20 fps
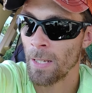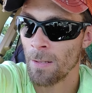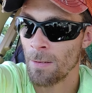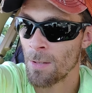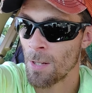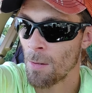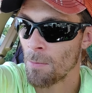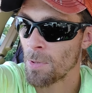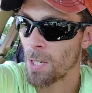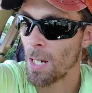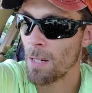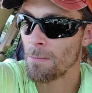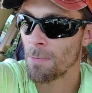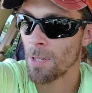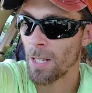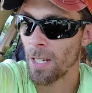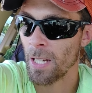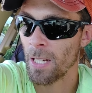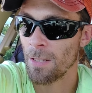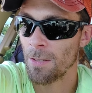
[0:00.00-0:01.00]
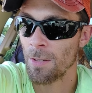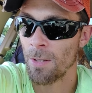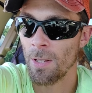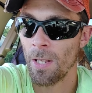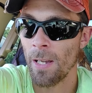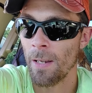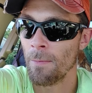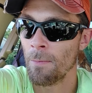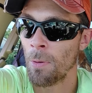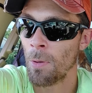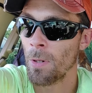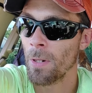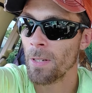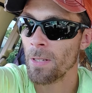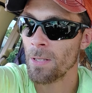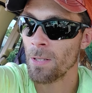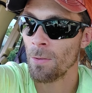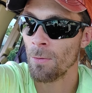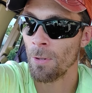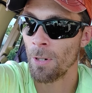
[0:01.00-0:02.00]
Sometimes I get to that
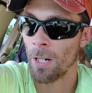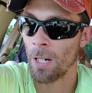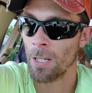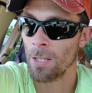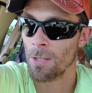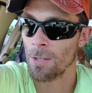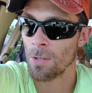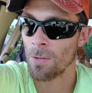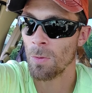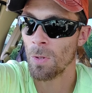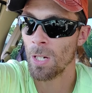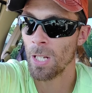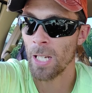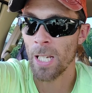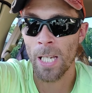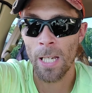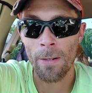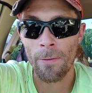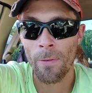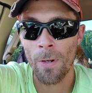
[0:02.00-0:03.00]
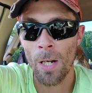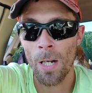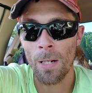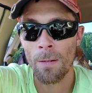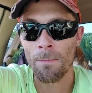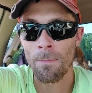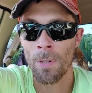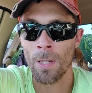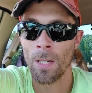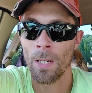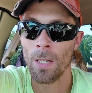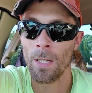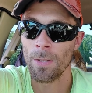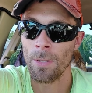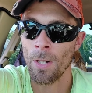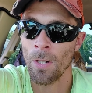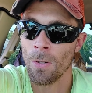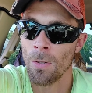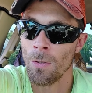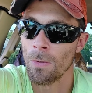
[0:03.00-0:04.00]
point to where I just want to give up, but I
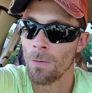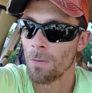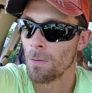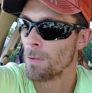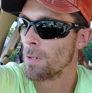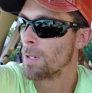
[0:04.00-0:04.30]
don't.